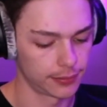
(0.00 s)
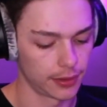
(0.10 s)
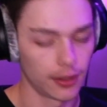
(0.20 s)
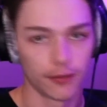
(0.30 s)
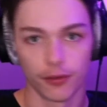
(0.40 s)

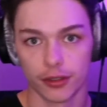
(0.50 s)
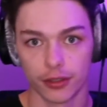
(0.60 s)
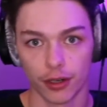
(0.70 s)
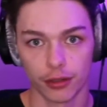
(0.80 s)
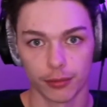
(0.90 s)
Versus our
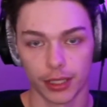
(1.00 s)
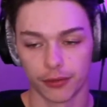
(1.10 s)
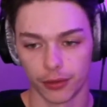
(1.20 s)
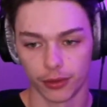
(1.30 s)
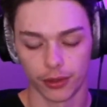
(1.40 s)
other
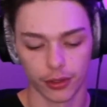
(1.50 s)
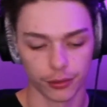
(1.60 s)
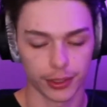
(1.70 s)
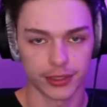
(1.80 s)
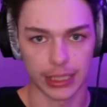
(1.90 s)
microphone, our
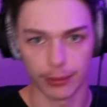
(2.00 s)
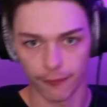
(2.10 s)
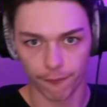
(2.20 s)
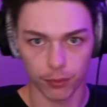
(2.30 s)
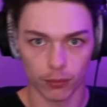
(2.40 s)
lightsaber,
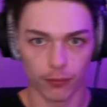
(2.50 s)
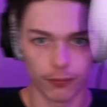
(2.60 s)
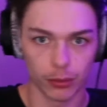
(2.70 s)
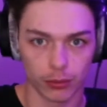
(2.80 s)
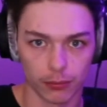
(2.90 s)
boom,
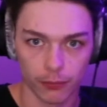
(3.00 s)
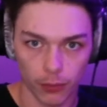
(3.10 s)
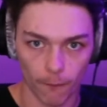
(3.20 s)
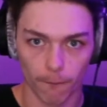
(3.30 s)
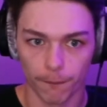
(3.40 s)
boom,
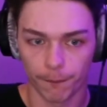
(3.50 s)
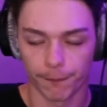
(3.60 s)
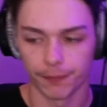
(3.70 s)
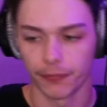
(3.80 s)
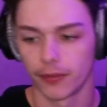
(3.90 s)
boom,
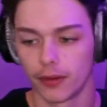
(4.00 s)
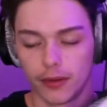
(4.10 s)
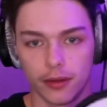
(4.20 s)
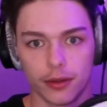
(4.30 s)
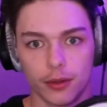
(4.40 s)

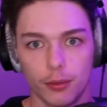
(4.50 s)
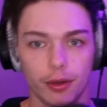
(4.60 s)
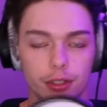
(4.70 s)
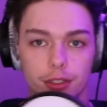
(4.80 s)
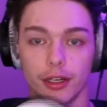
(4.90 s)
where
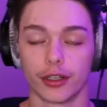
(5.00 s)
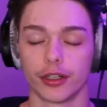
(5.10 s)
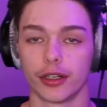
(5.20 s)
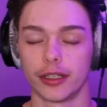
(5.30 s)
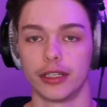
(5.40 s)
you're
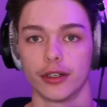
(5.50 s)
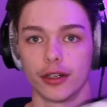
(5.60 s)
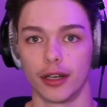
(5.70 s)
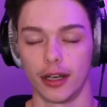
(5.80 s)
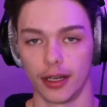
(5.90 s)
gonna hear
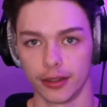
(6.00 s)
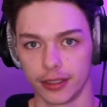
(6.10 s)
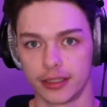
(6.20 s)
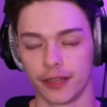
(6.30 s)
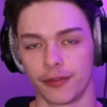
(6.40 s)
the
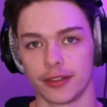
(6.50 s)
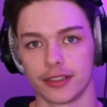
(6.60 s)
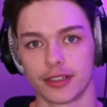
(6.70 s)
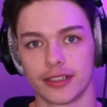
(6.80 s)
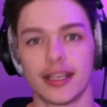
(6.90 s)
difference. It's
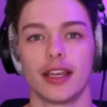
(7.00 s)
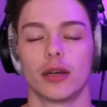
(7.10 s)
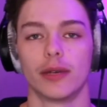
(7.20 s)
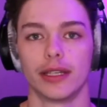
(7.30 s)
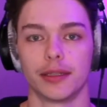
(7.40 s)
gonna take
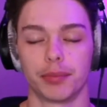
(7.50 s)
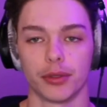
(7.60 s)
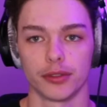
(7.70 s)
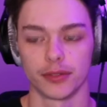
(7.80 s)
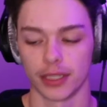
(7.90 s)
away the
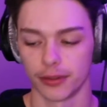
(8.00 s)
plosive sound.